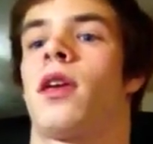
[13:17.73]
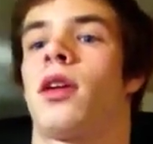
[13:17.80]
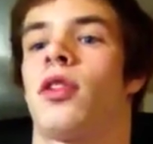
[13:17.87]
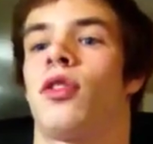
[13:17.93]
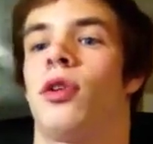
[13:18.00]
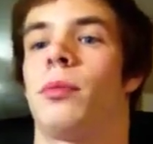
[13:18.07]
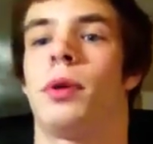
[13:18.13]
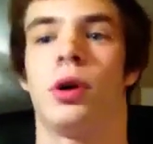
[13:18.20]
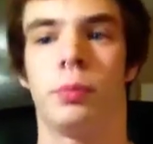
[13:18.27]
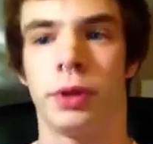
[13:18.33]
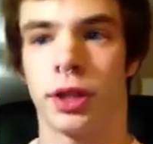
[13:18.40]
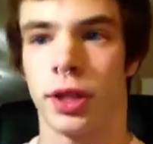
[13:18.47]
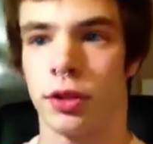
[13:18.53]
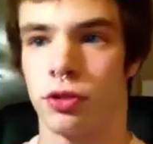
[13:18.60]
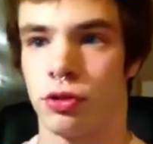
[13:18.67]
So I'm
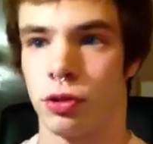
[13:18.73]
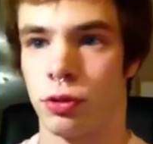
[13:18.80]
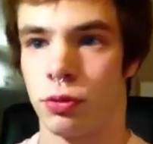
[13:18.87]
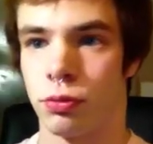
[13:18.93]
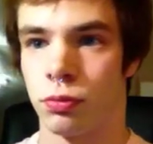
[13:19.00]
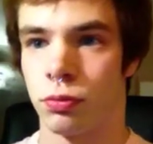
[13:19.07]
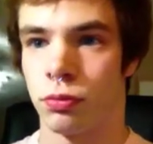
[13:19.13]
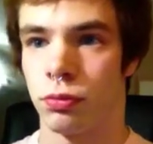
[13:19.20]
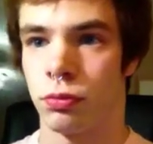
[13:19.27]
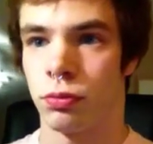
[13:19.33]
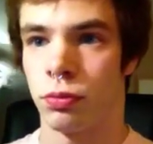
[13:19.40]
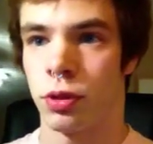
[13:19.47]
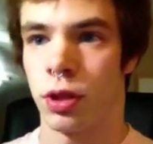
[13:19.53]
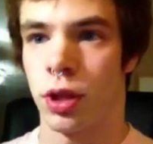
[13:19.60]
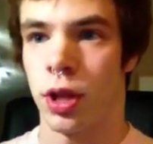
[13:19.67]
hoping that's true.
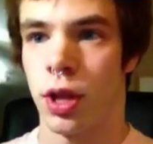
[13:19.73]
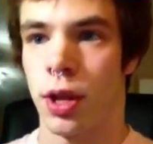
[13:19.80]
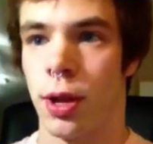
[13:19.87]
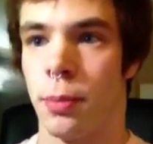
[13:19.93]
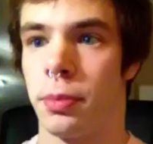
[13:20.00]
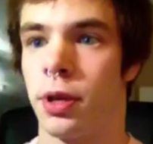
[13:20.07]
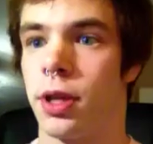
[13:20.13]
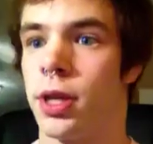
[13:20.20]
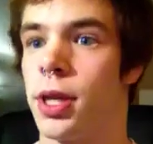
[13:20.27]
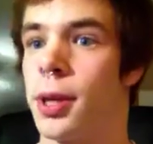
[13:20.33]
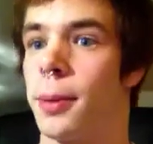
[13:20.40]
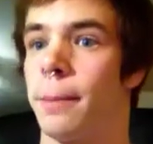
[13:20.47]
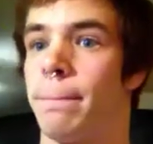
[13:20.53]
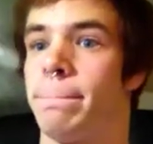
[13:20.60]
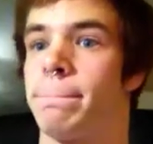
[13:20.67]
But yep.